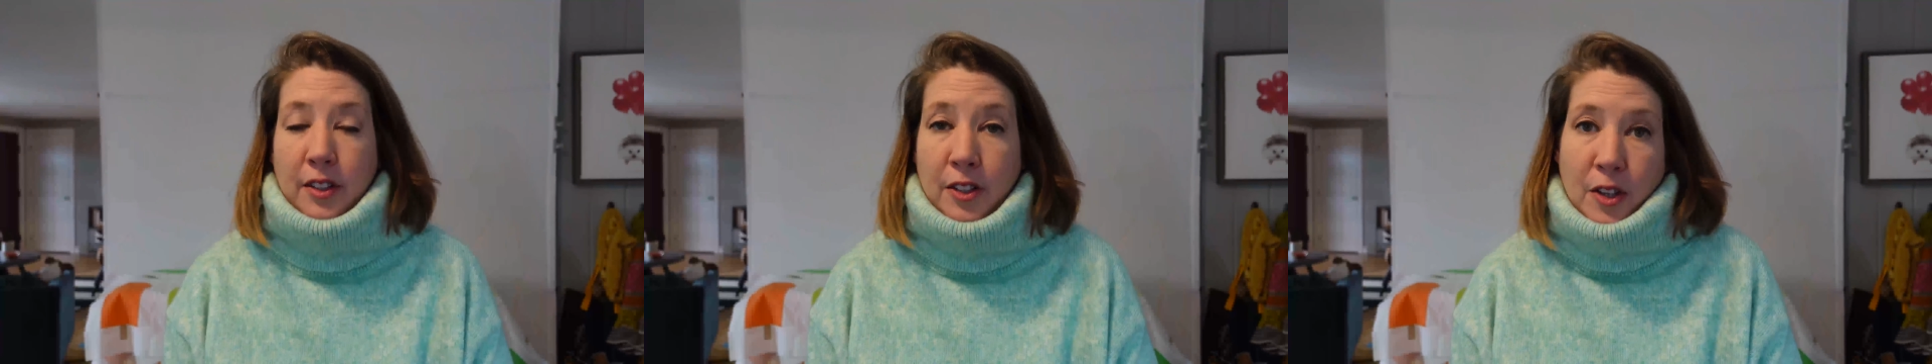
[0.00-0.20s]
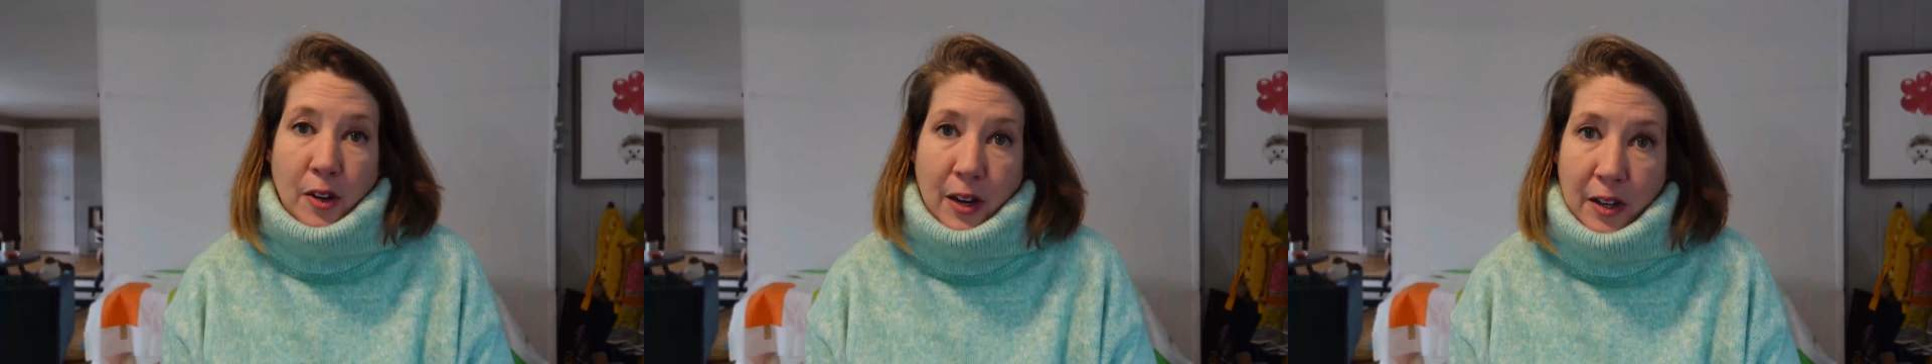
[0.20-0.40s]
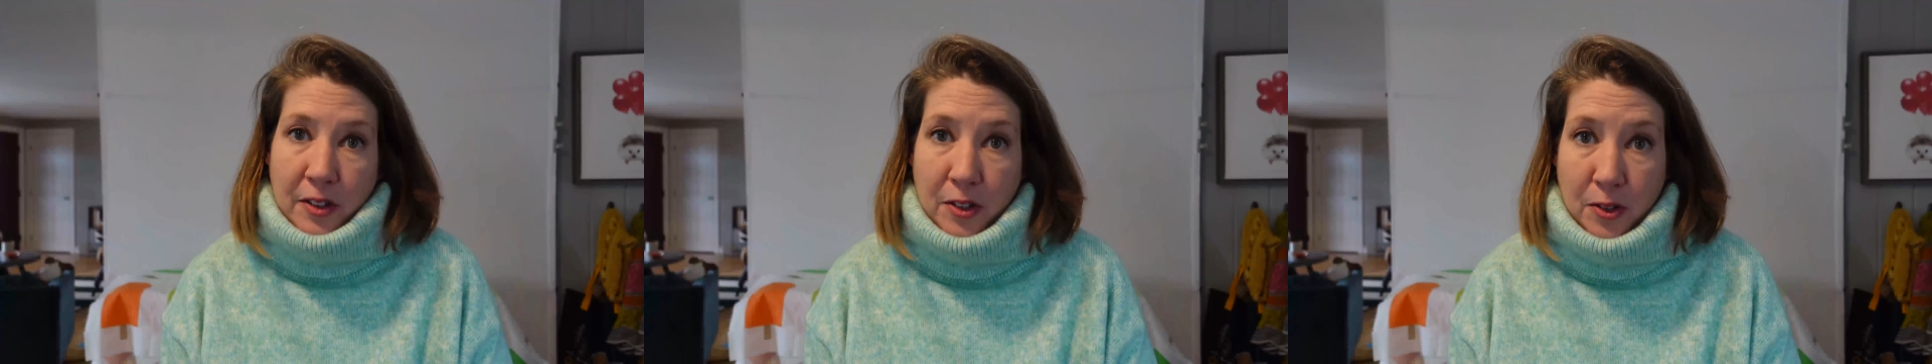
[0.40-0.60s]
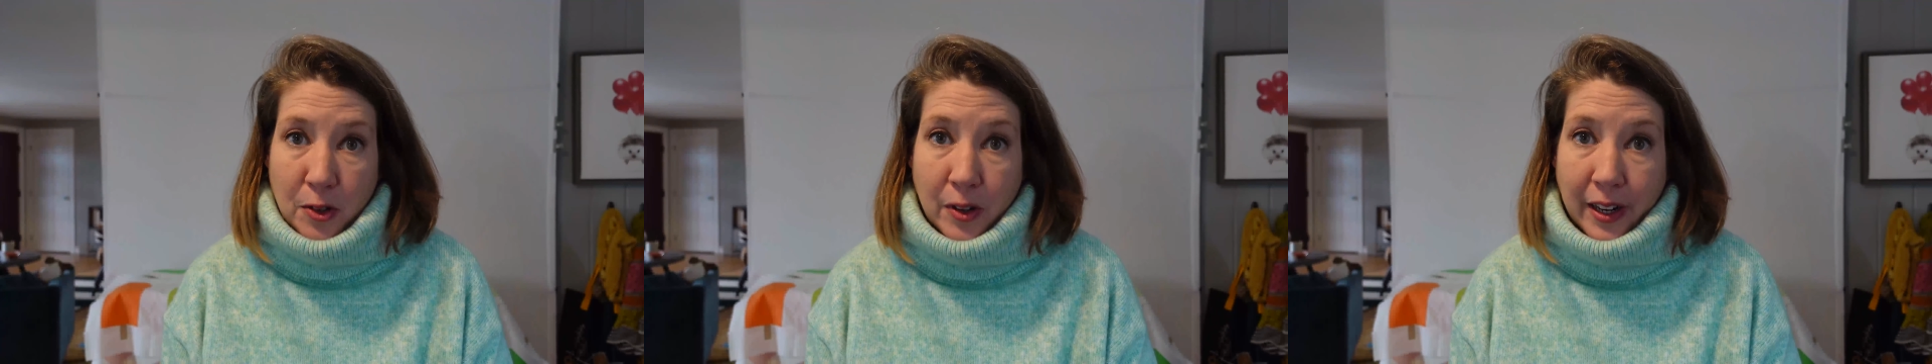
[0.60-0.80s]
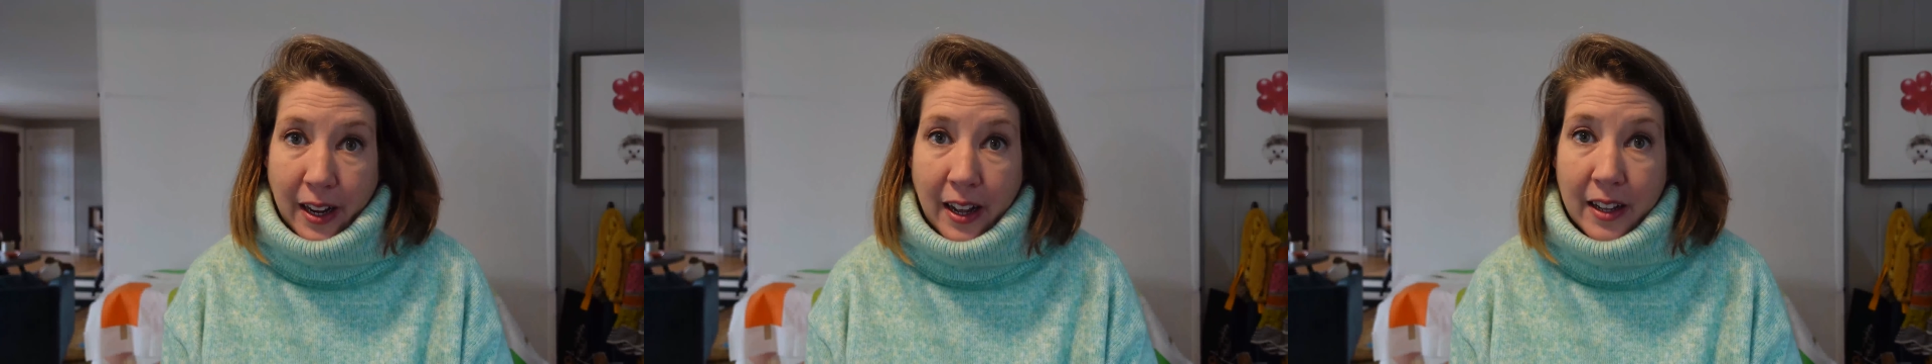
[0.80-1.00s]
you know how the
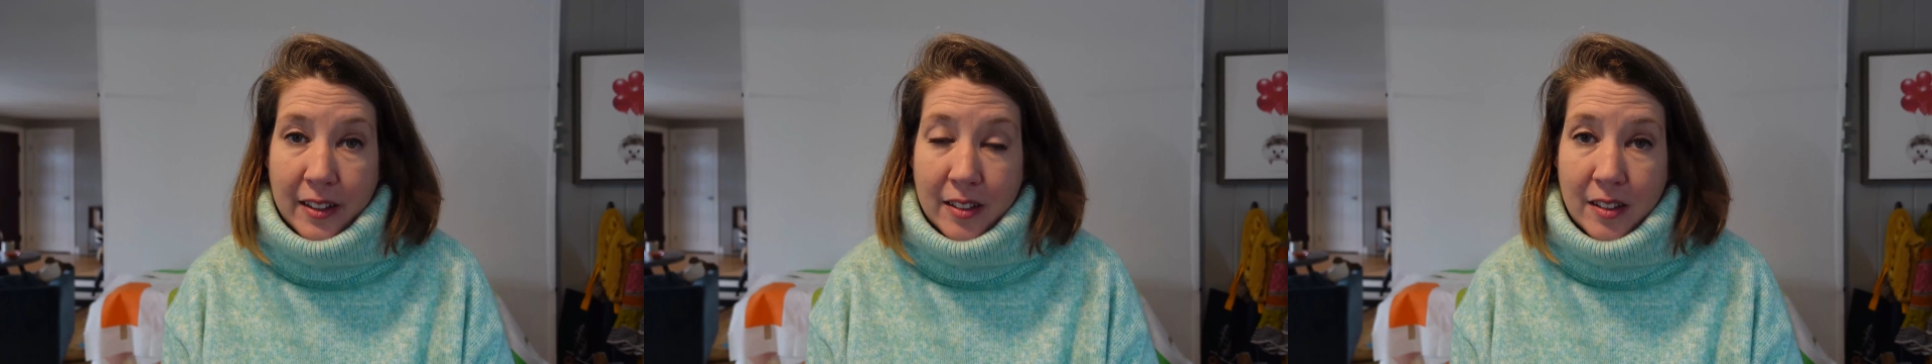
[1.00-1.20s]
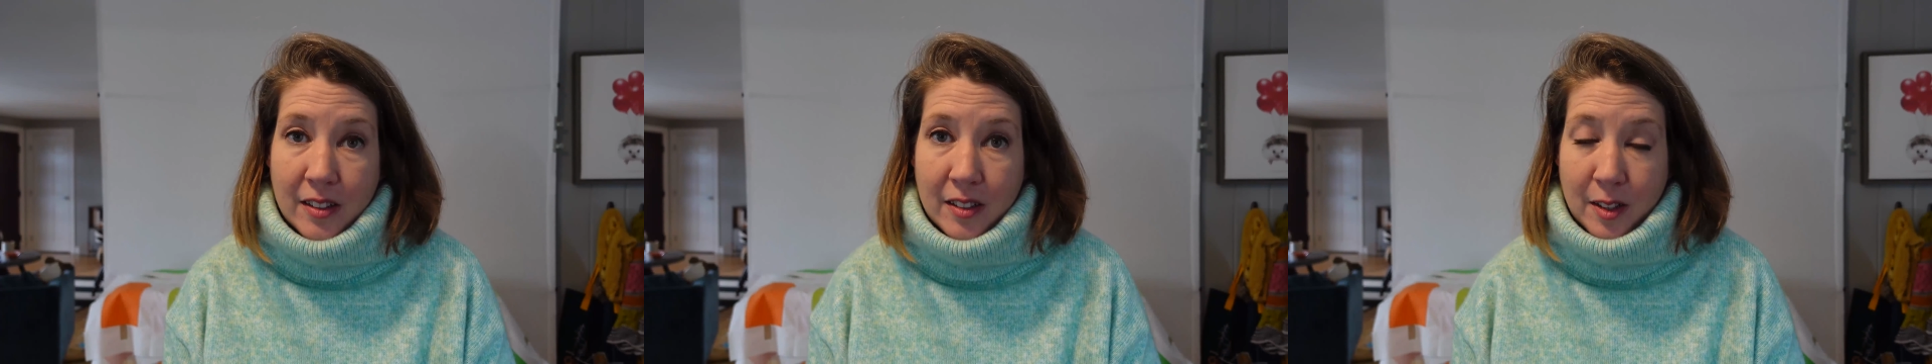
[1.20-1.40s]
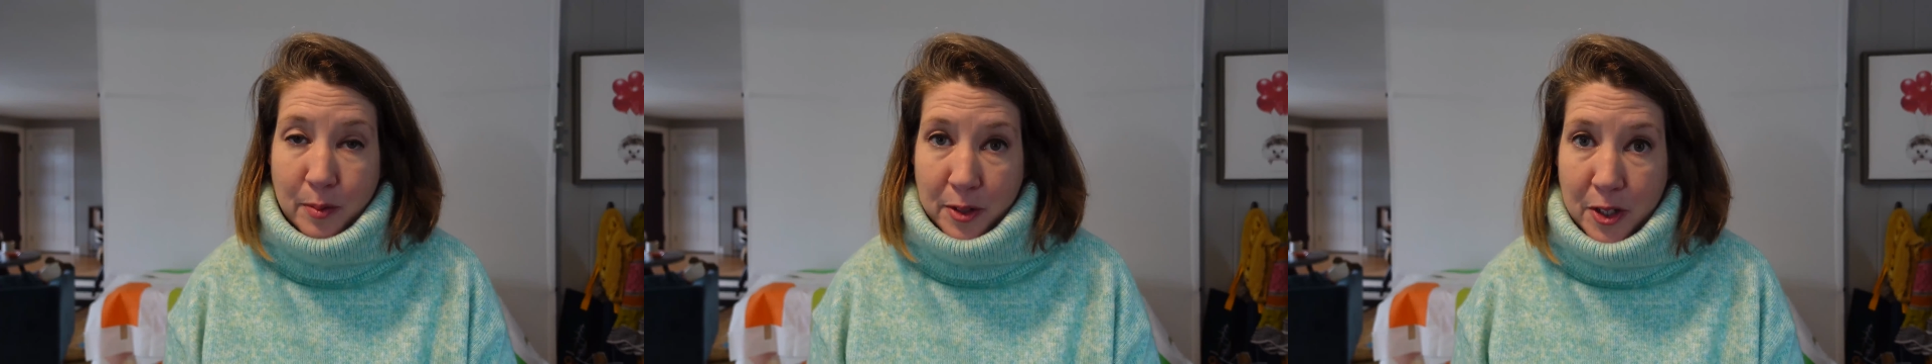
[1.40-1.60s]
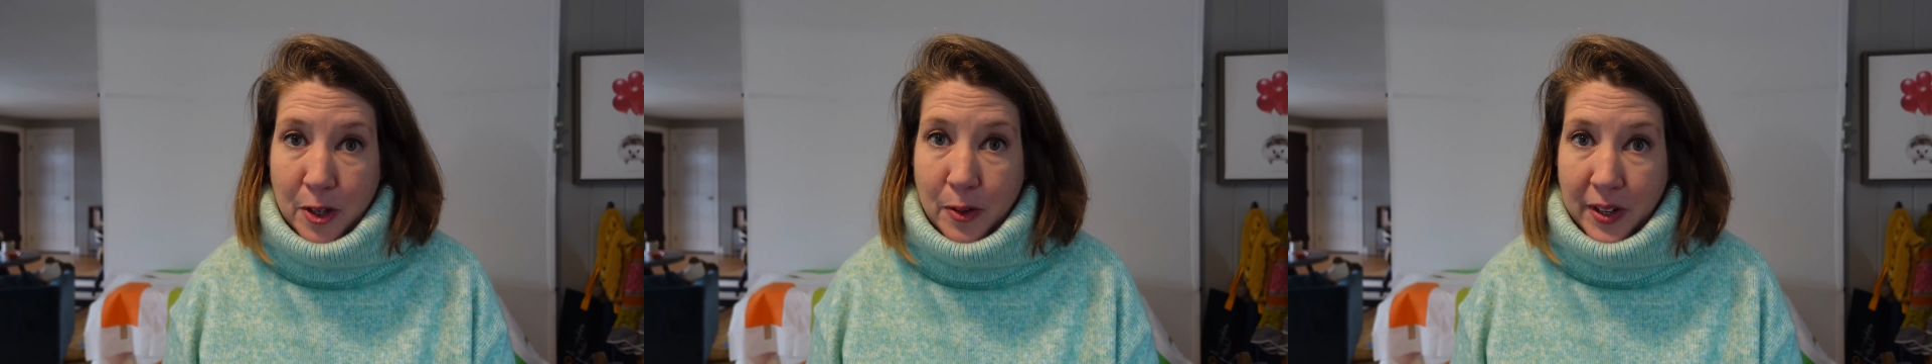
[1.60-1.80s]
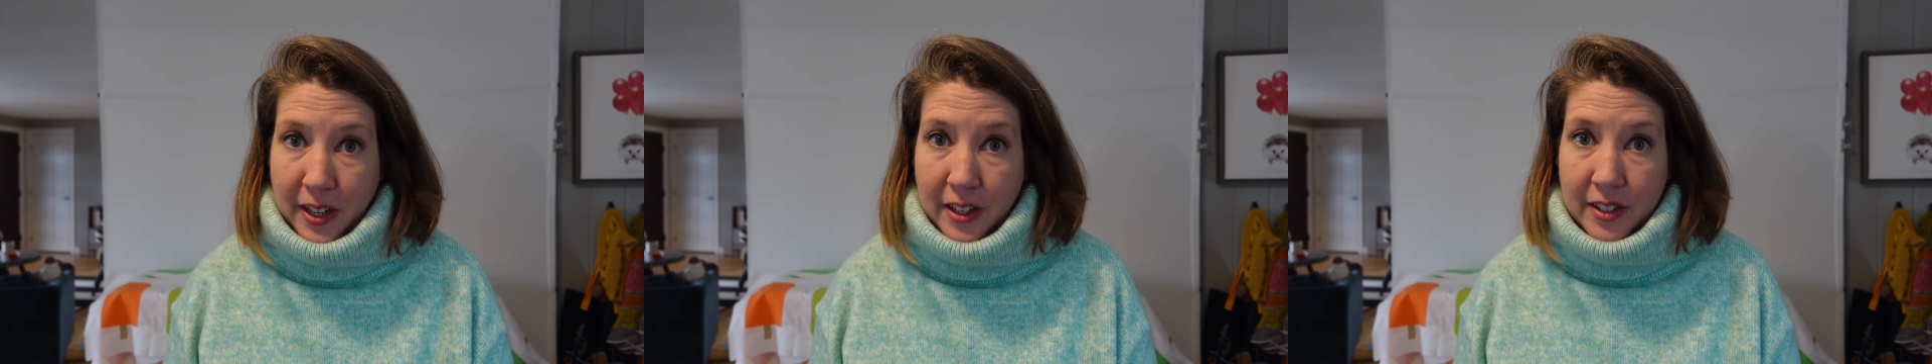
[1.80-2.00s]
story ends, because I'm
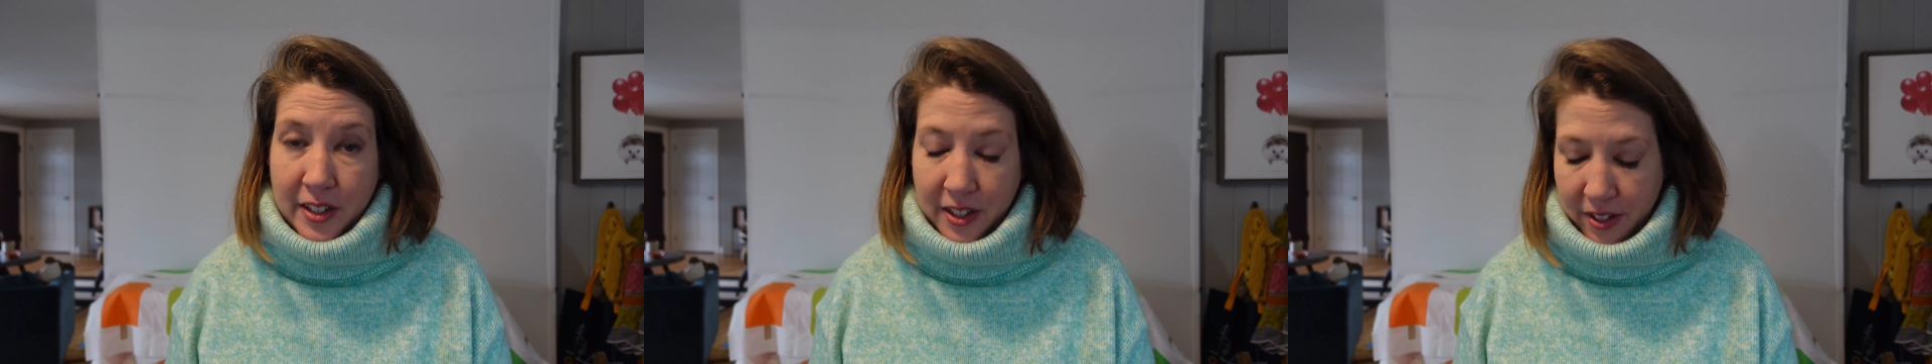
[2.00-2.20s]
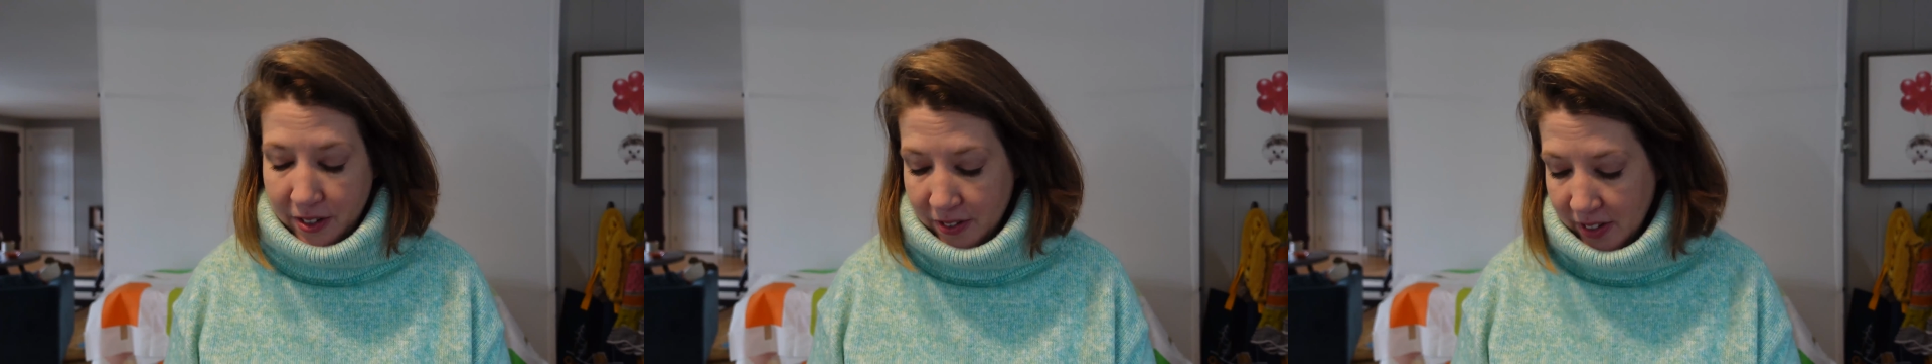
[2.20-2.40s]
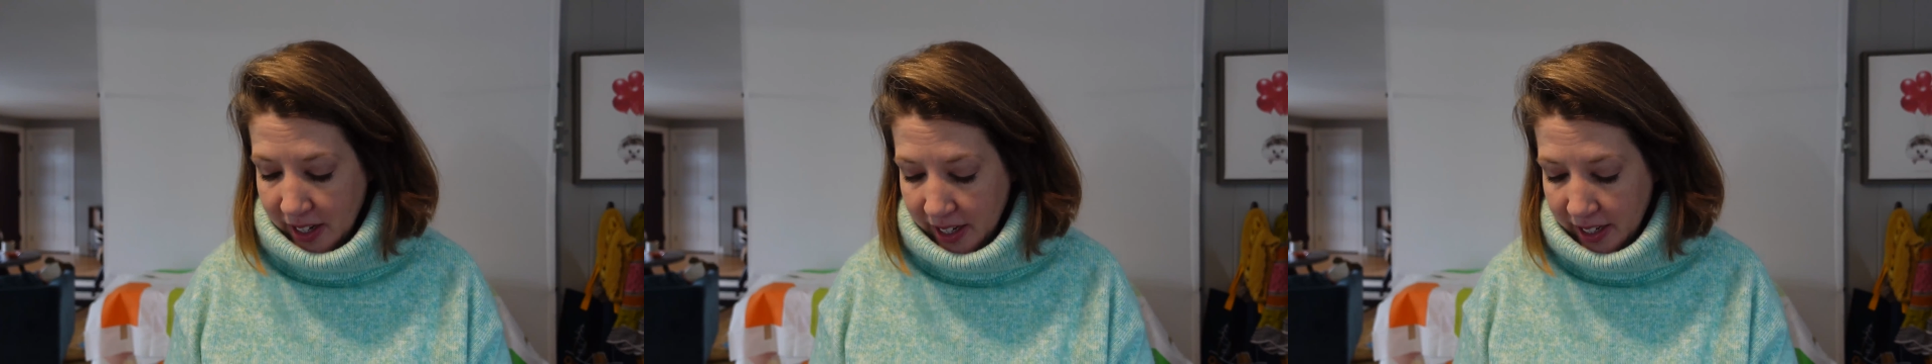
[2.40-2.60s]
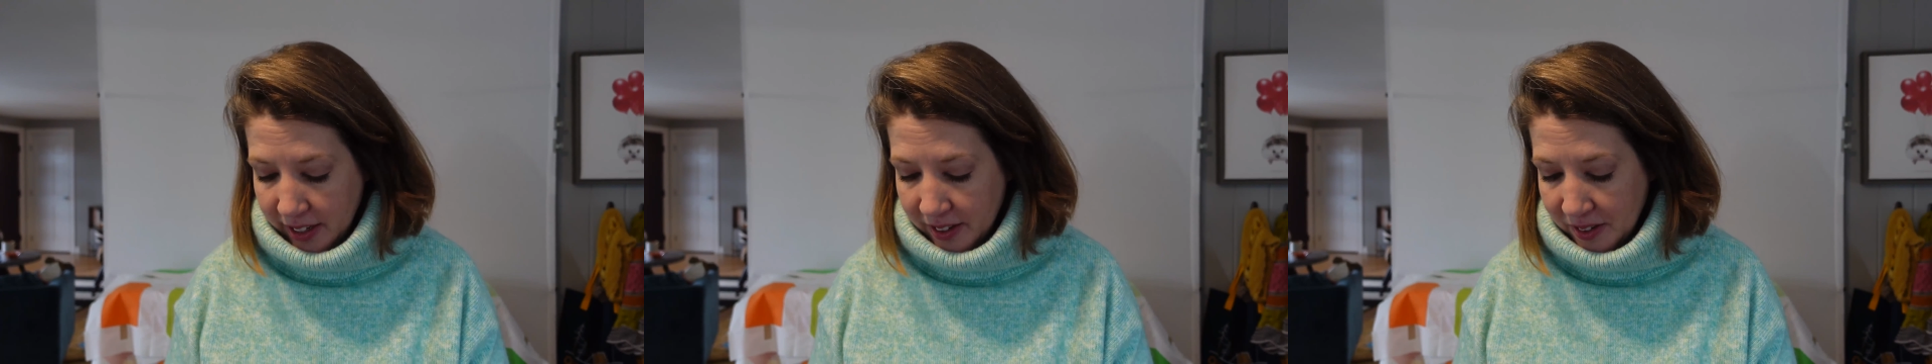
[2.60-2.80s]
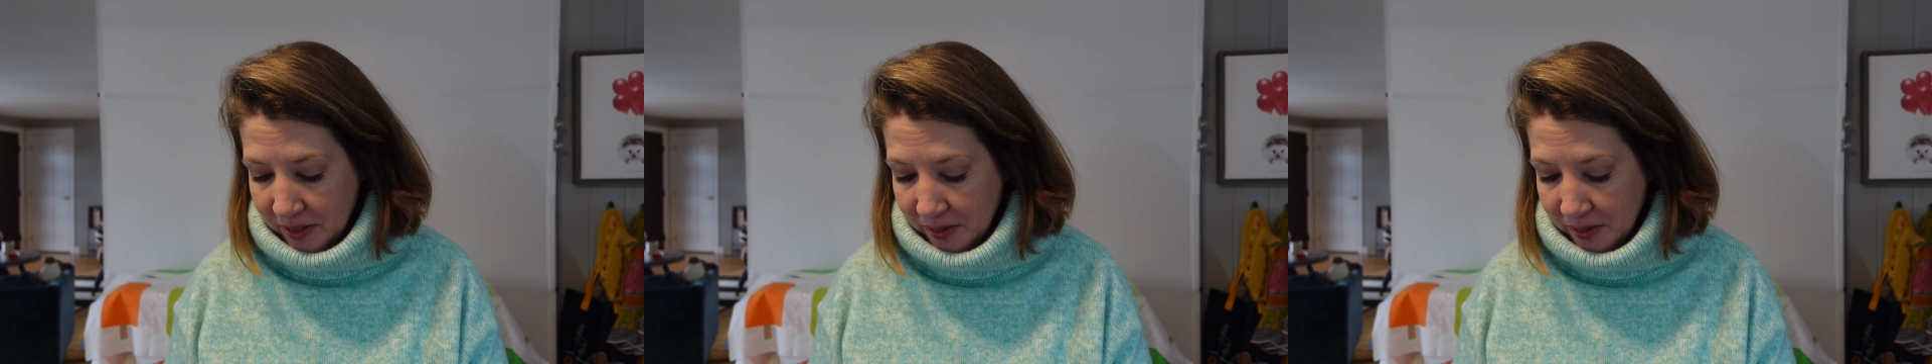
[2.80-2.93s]
showing it to you, right?